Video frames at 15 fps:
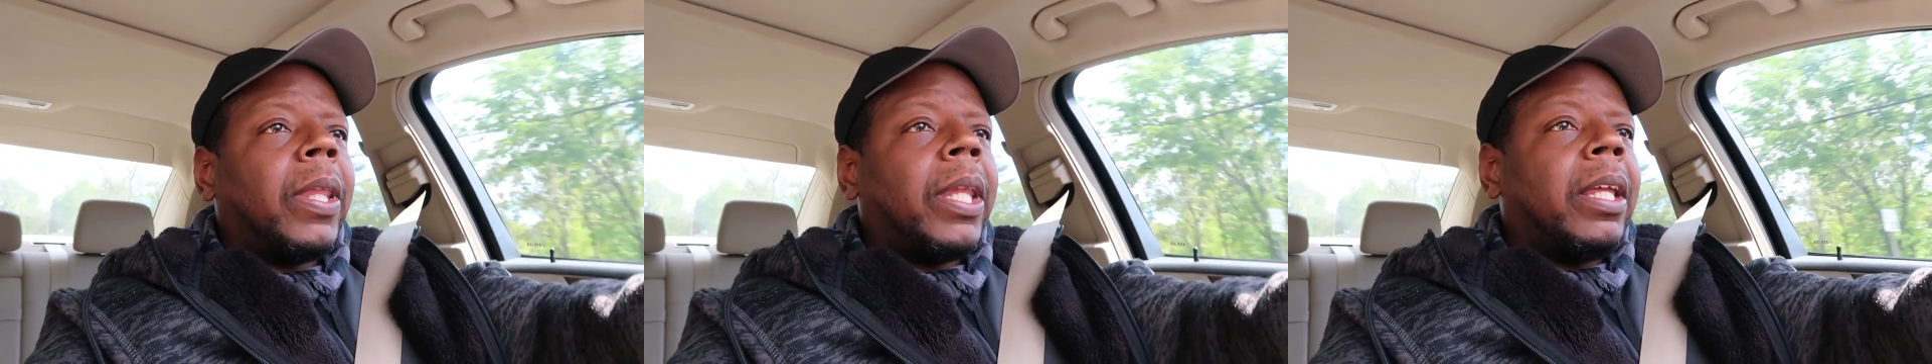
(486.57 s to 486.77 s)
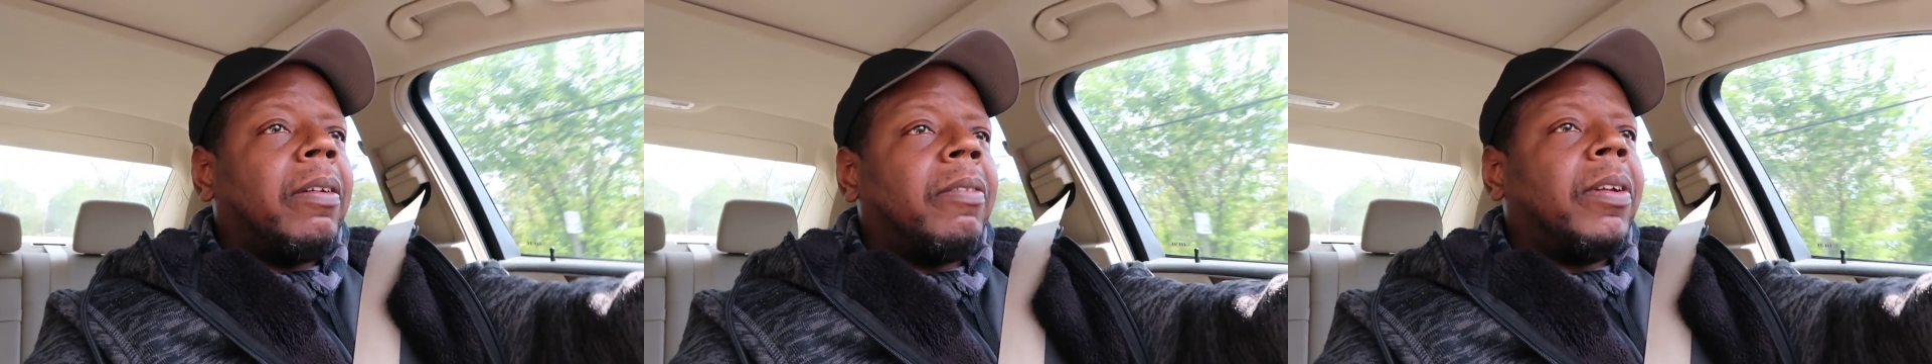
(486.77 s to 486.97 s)

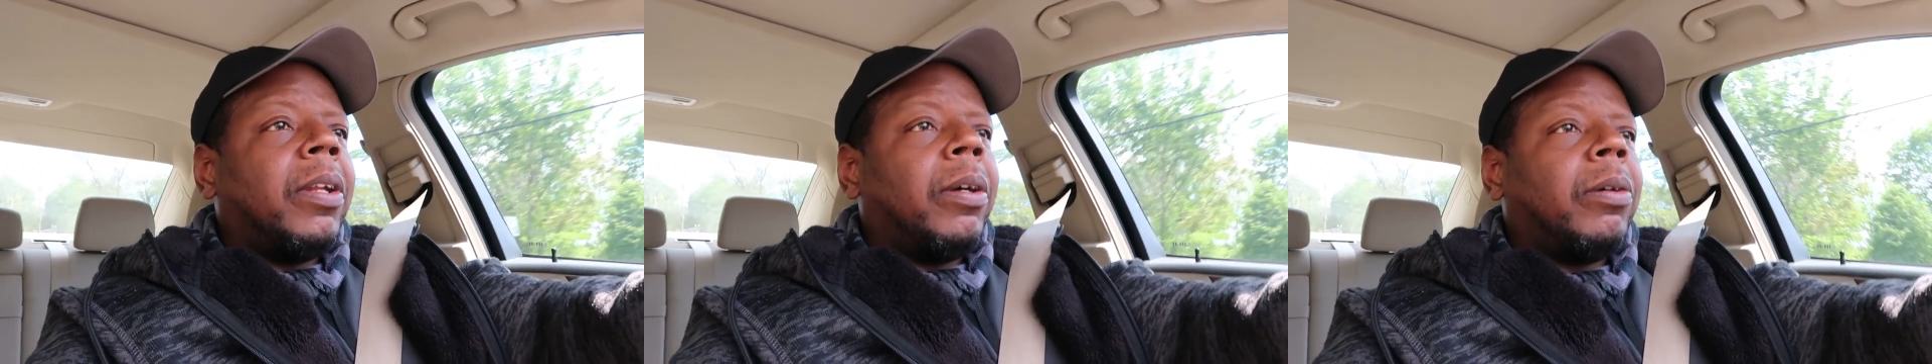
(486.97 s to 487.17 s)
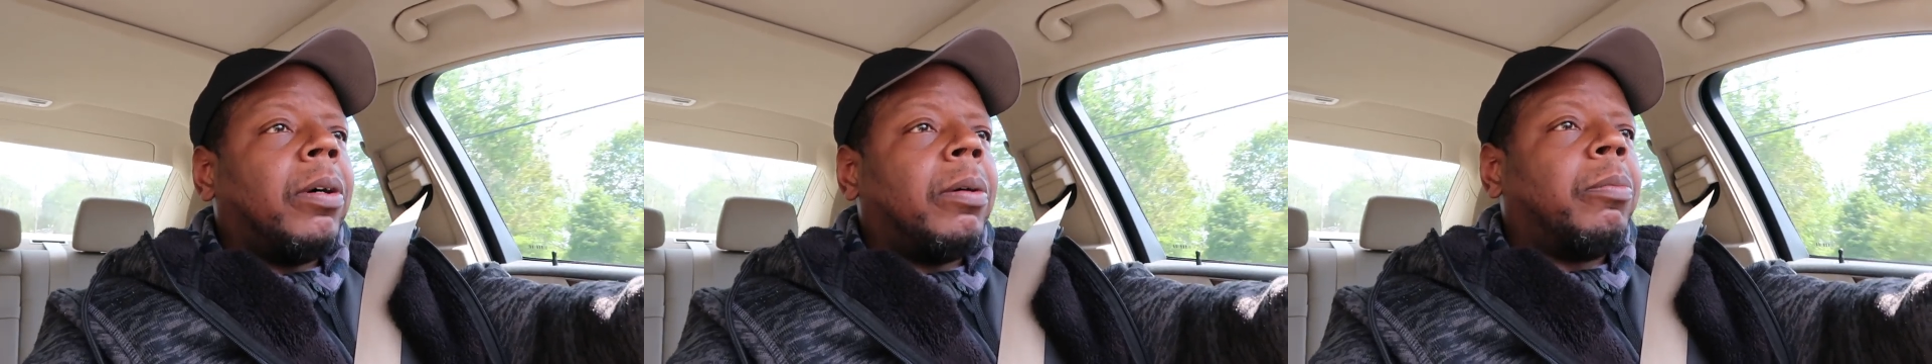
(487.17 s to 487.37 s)
Even
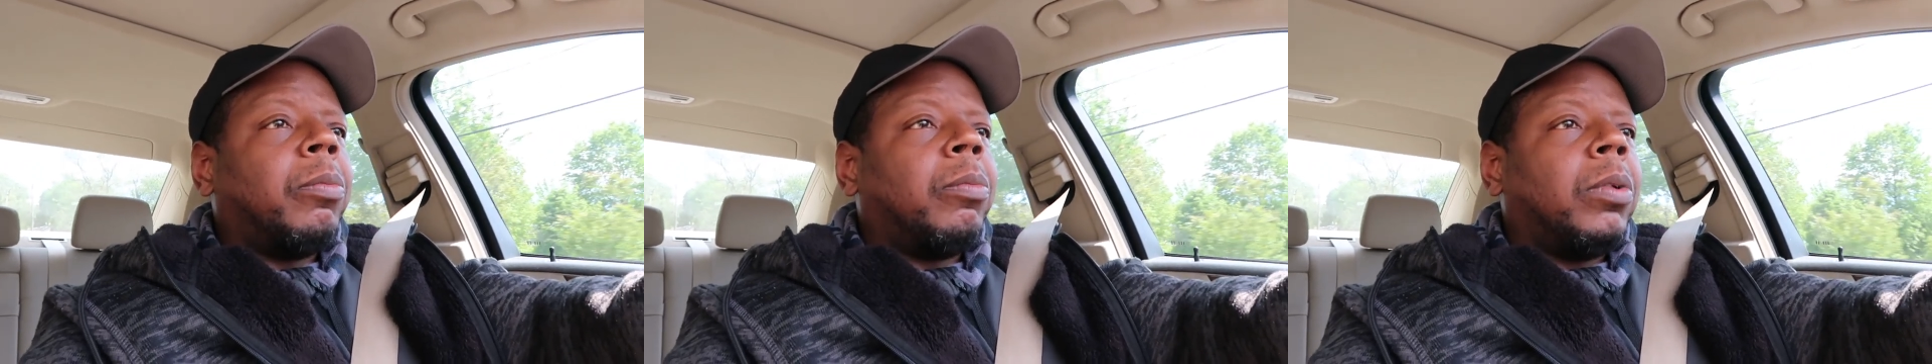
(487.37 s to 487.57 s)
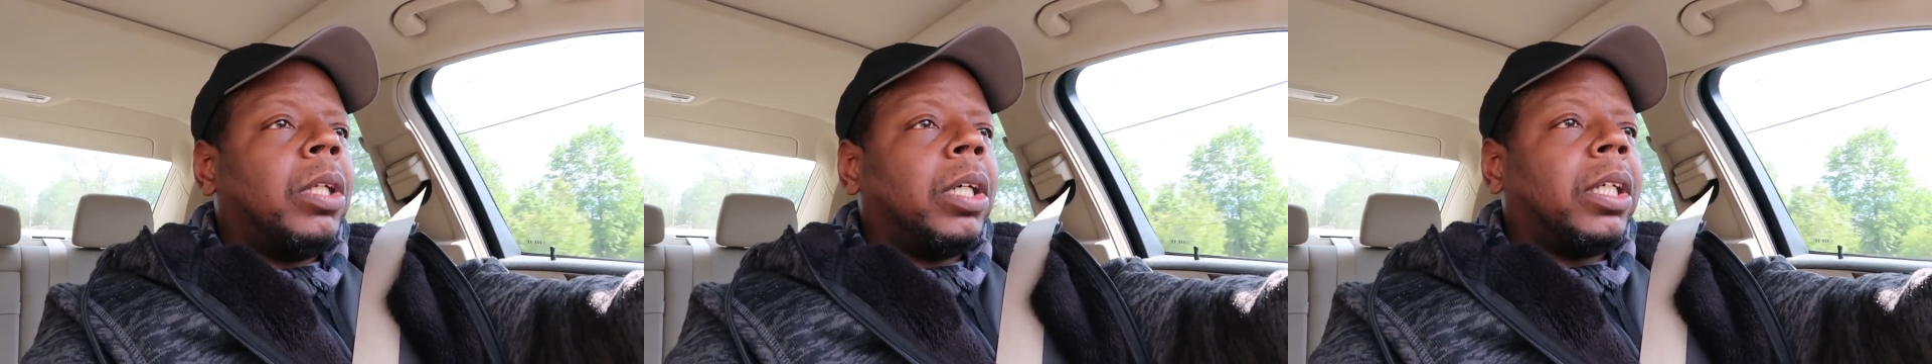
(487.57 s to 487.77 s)
though
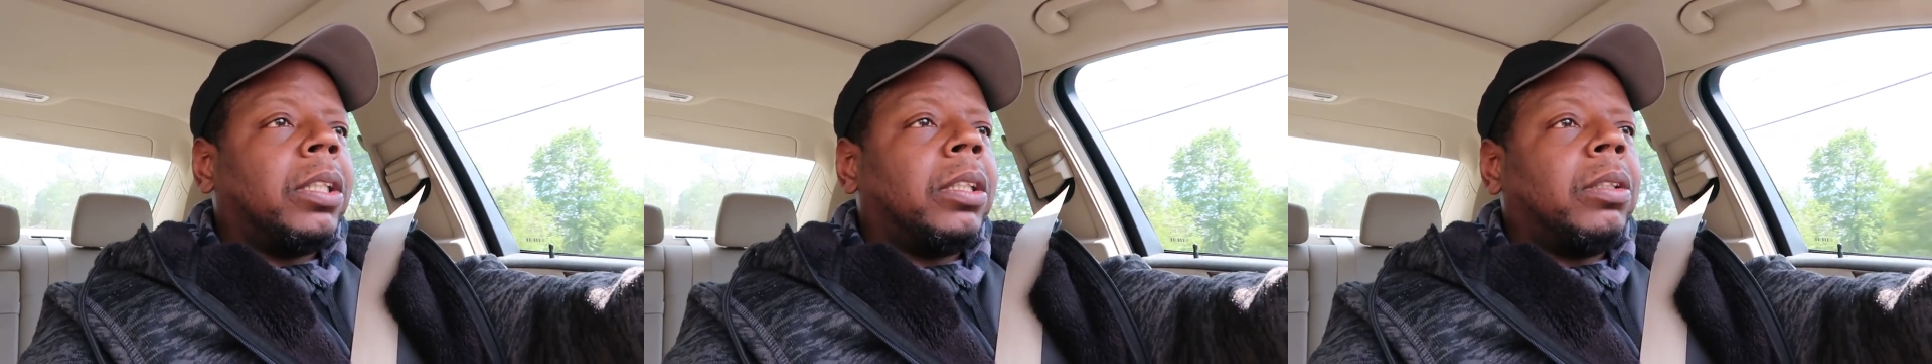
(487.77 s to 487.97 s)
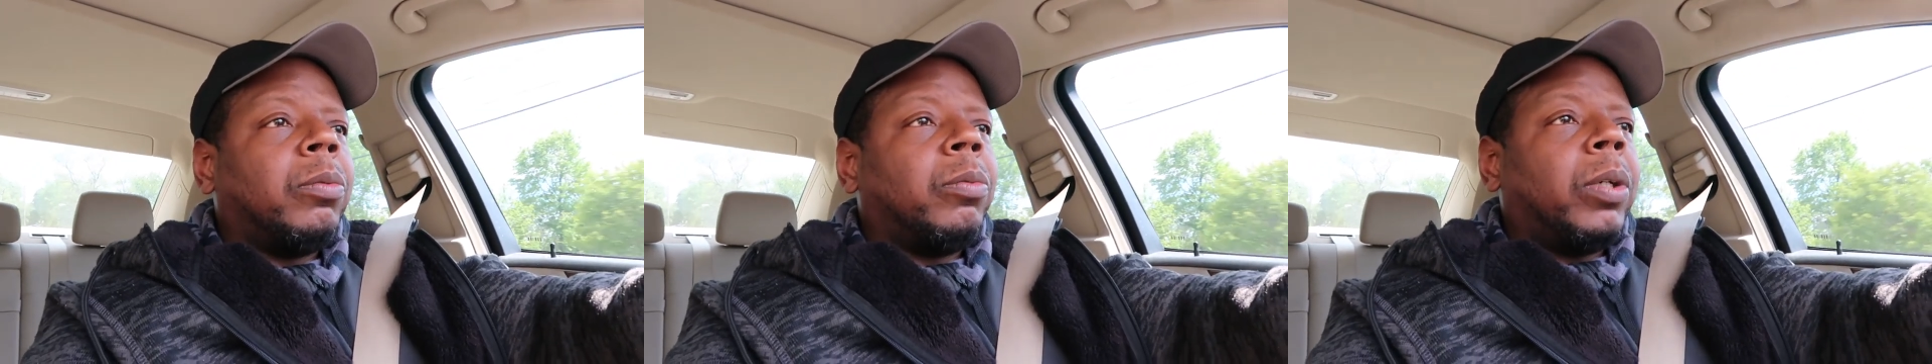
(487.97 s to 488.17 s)
I'm
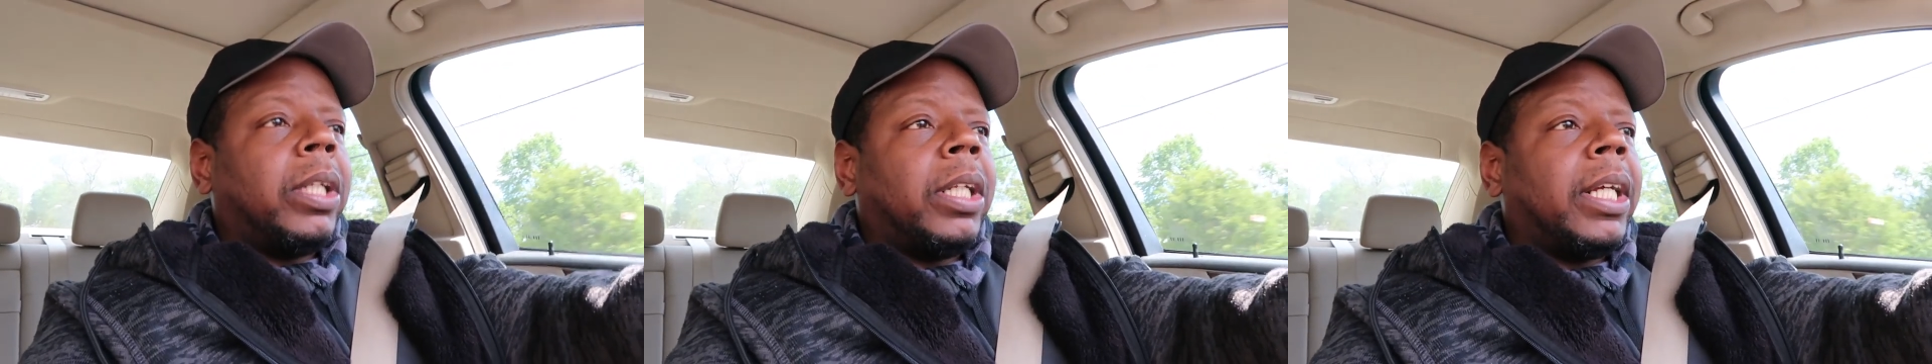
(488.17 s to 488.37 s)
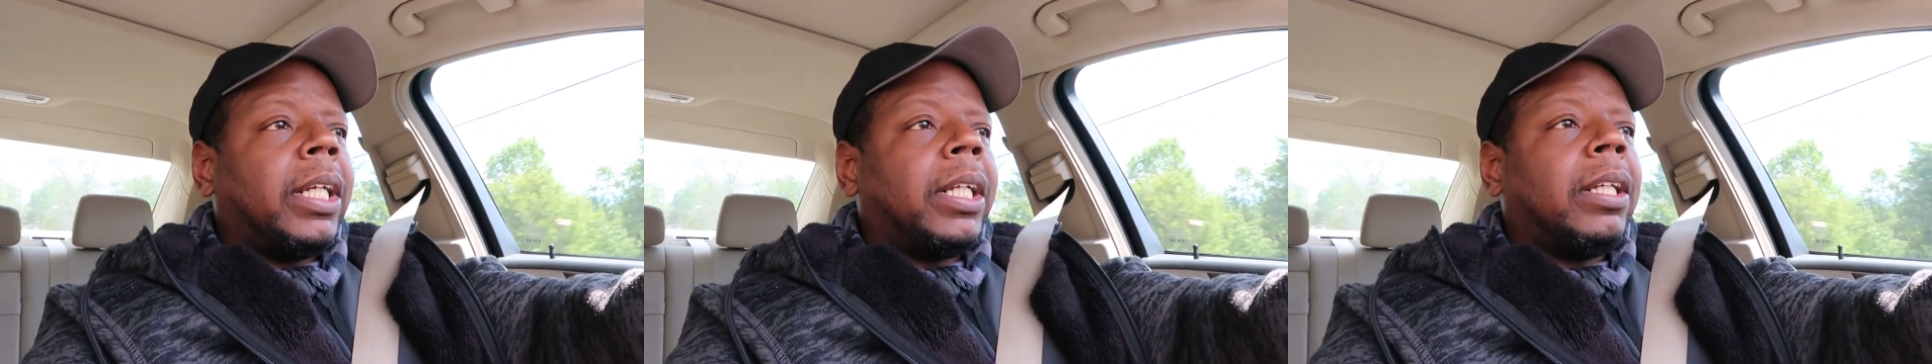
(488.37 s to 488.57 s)
looking to one
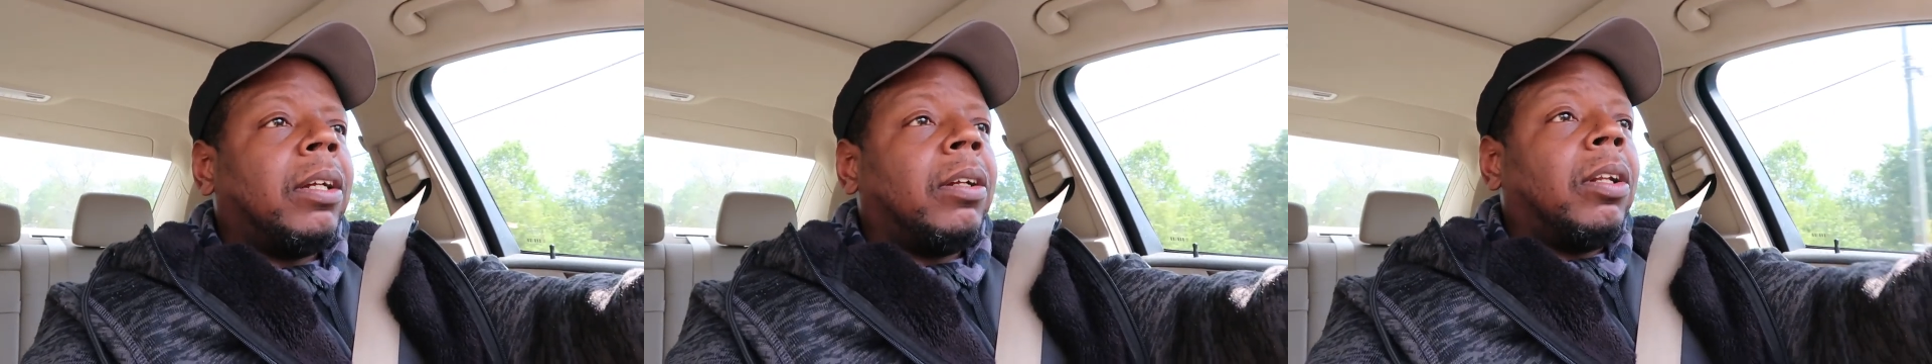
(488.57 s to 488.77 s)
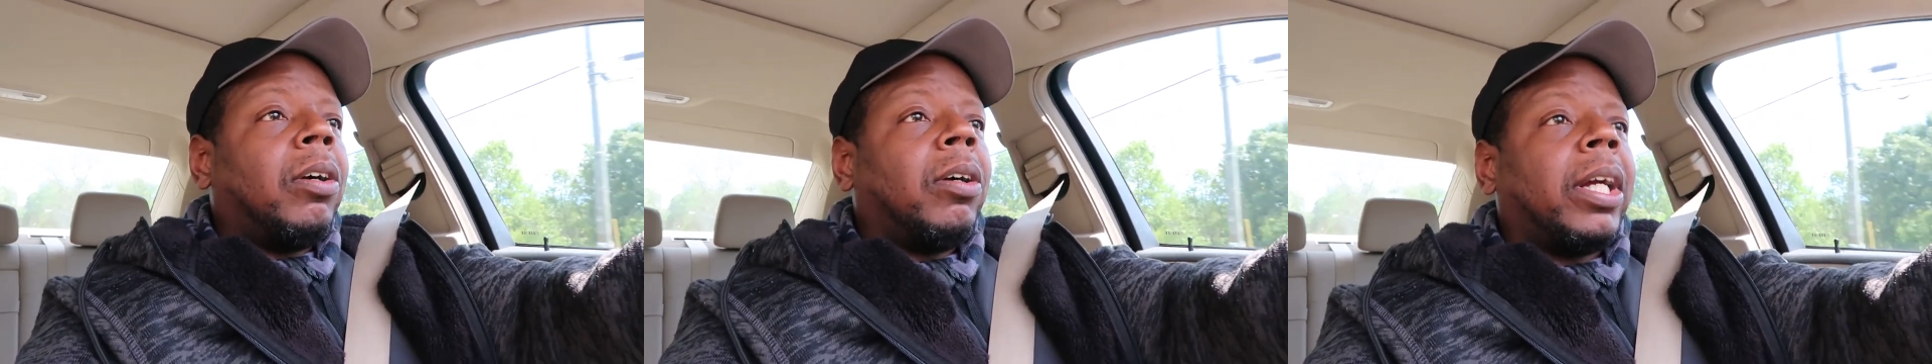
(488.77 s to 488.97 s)
day no
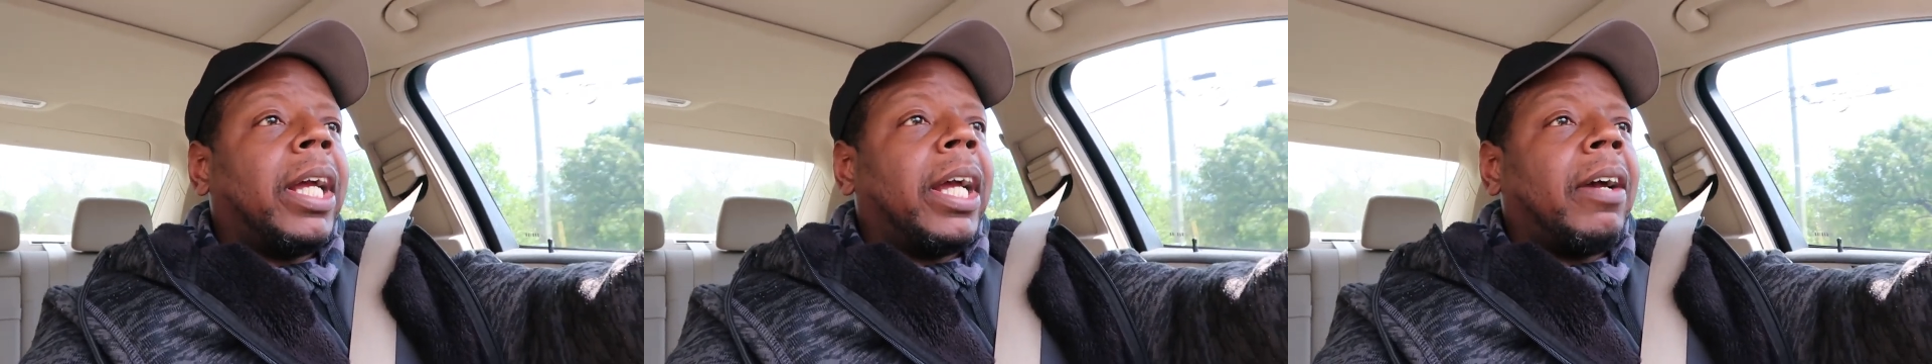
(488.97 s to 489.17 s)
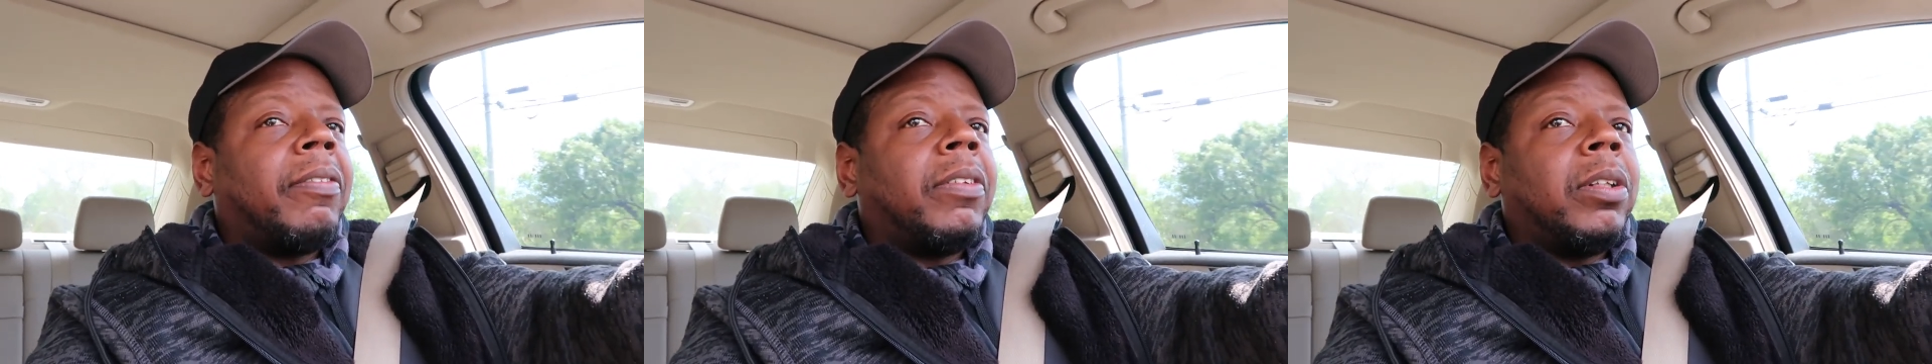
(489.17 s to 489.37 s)
longer have